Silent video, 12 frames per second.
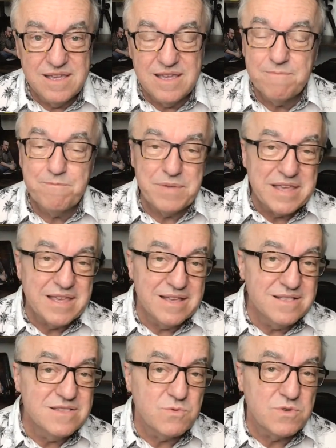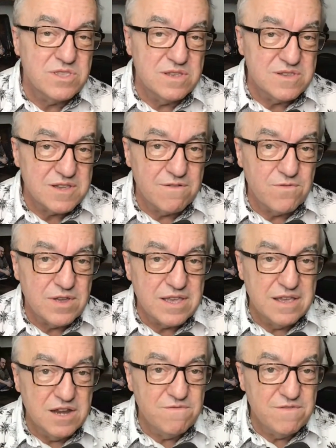It begins with discovering
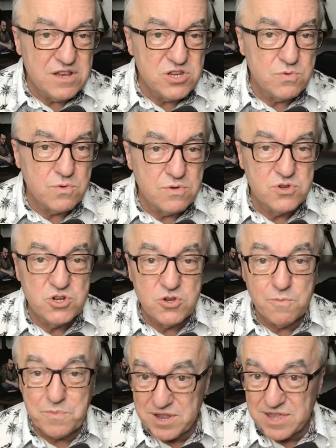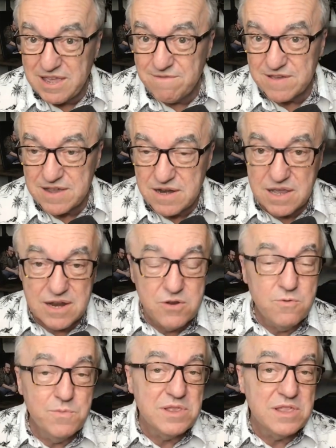individuals you believe in and
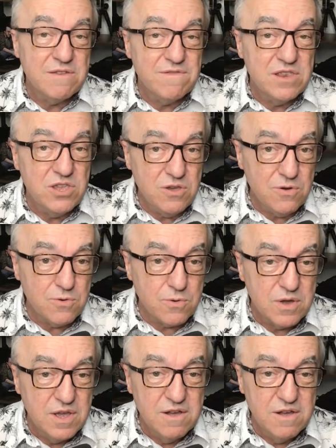who believe in you.